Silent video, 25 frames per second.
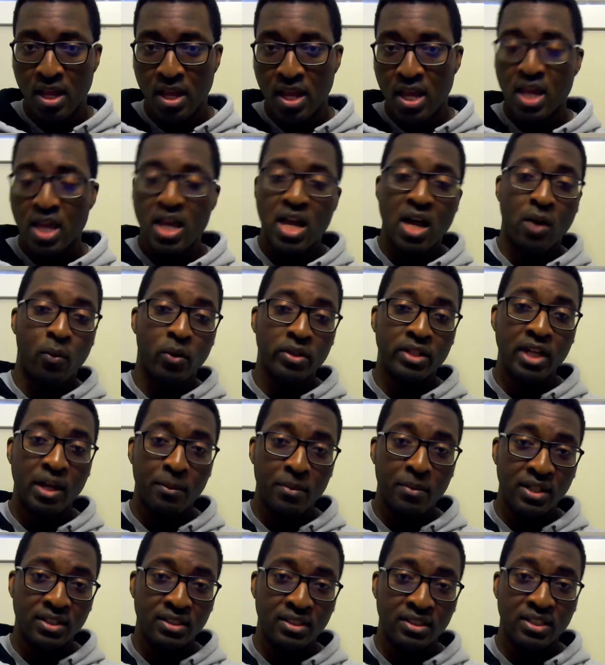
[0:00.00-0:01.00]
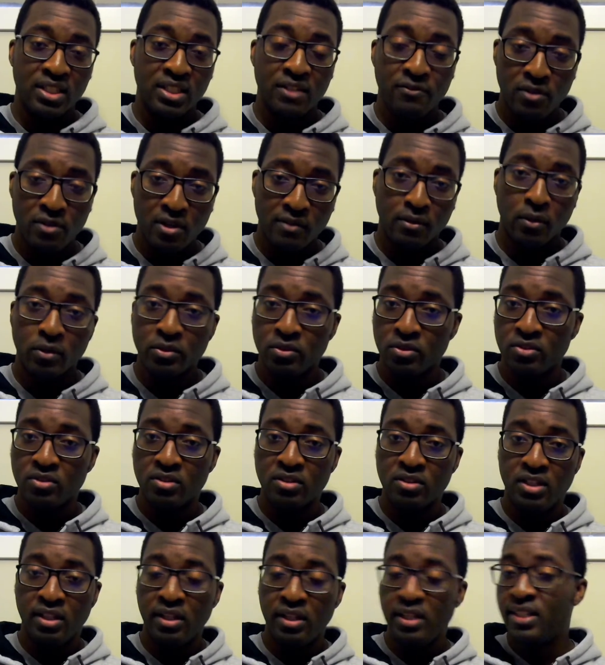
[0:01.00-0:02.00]
And what that means is, if you ever want us to
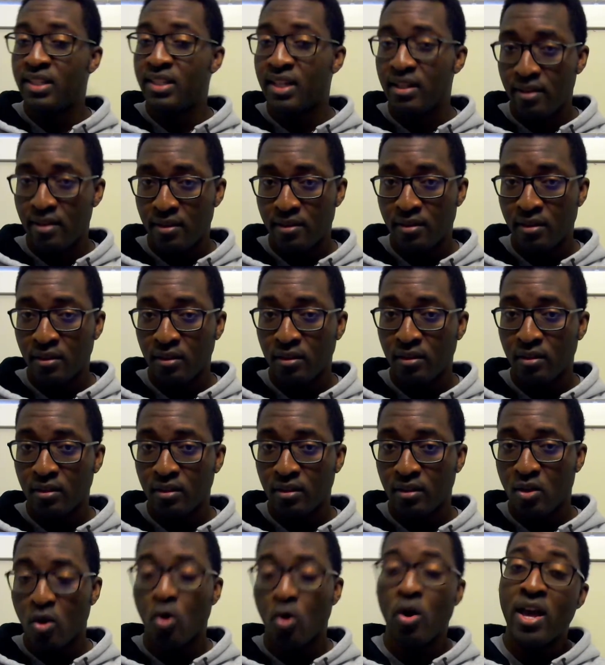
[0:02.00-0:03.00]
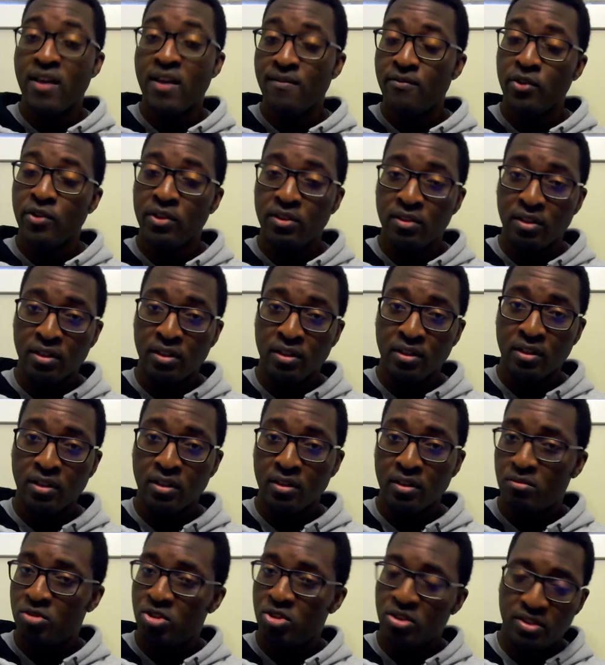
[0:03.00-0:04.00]
delete anything or everything,
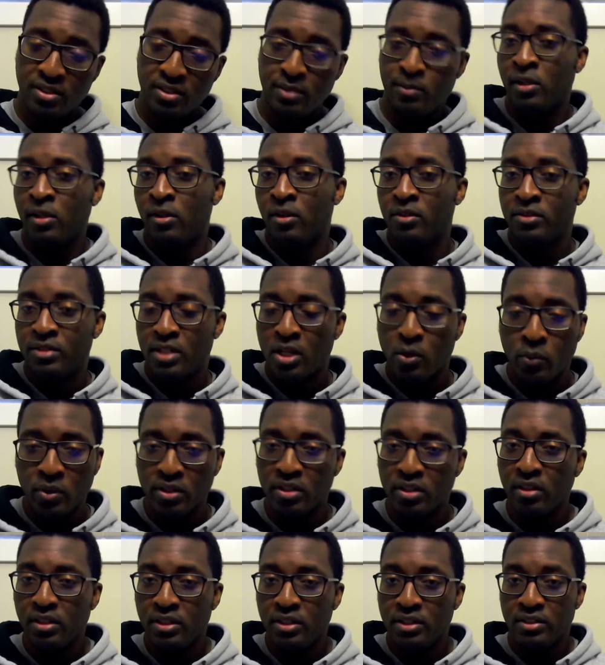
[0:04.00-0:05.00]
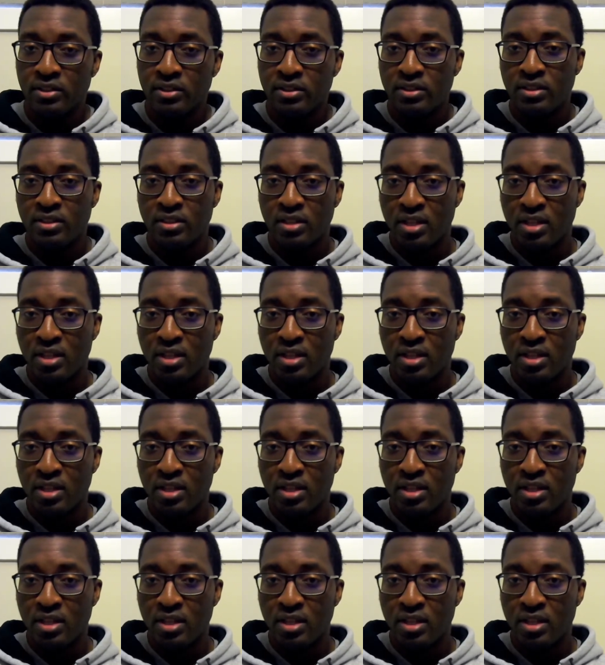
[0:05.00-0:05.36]
just email us and we delete it.